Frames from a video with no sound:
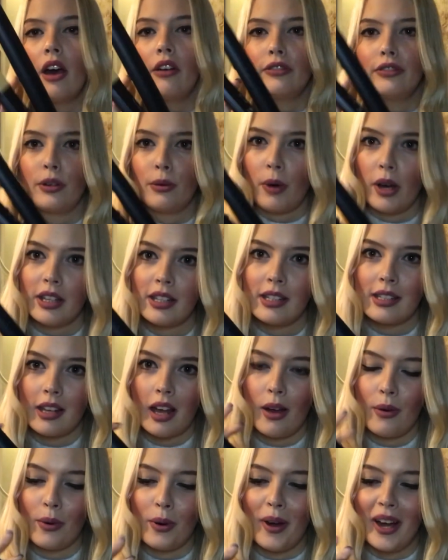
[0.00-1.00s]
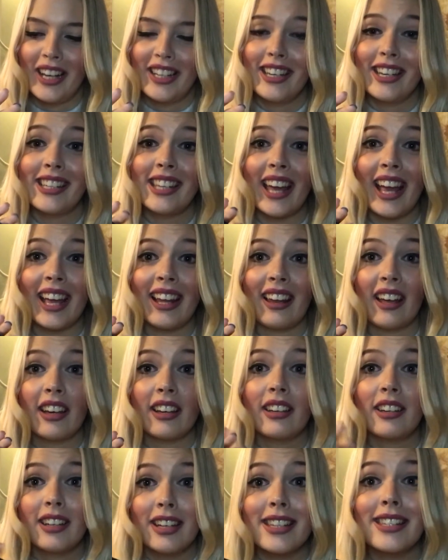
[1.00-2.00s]
for once I will actually say,
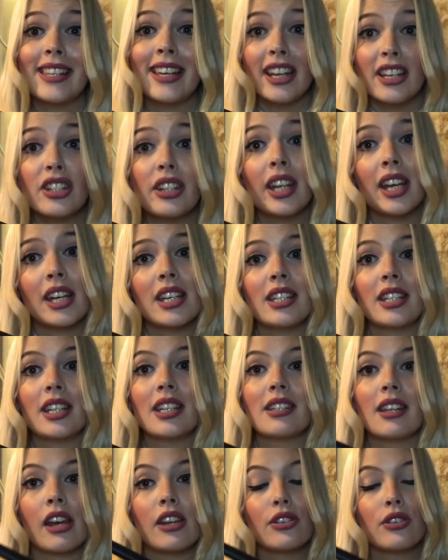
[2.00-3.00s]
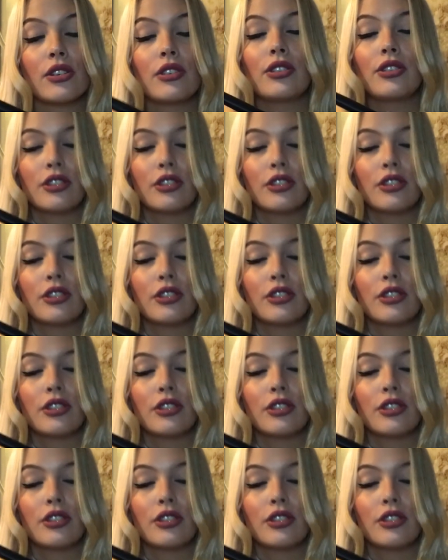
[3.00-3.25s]
like, because they're GHDs, I